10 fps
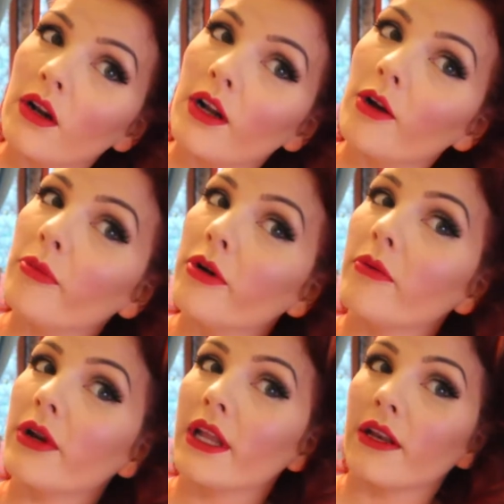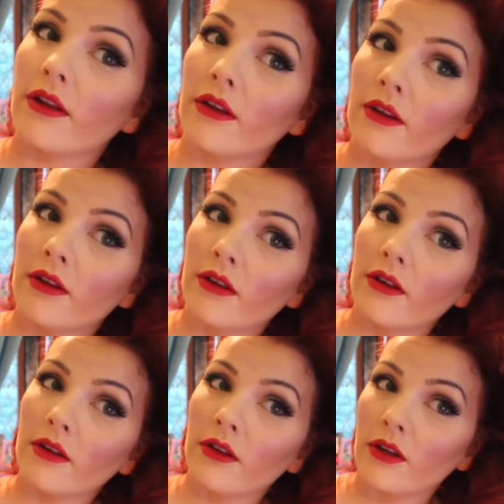I'll put one in.
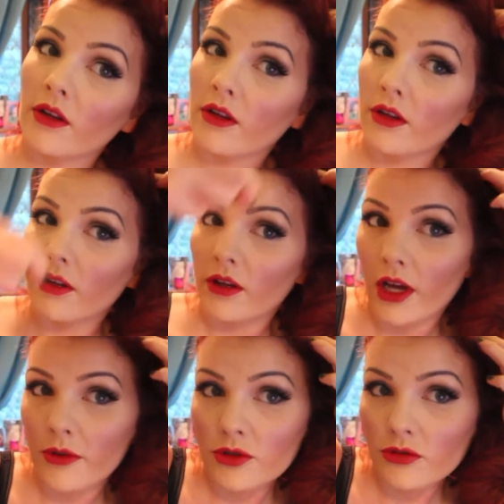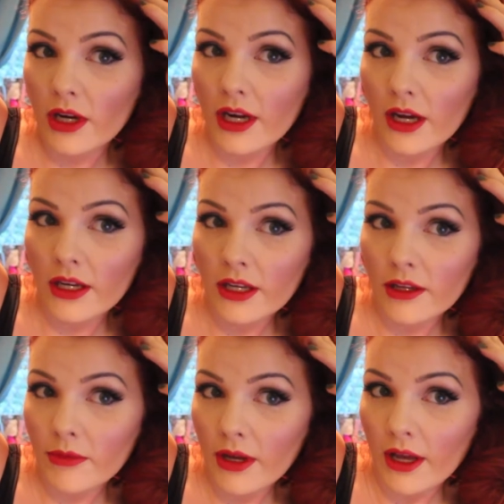I always try and hide it
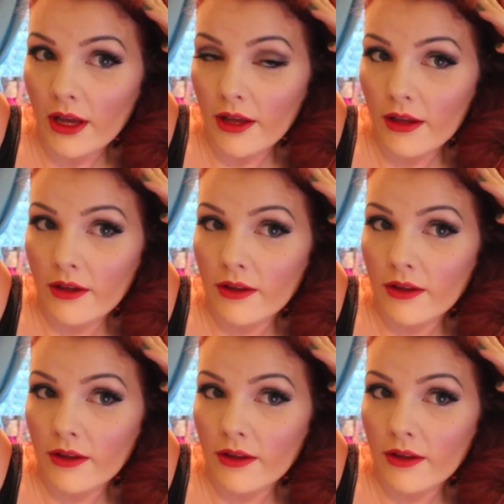in my hair.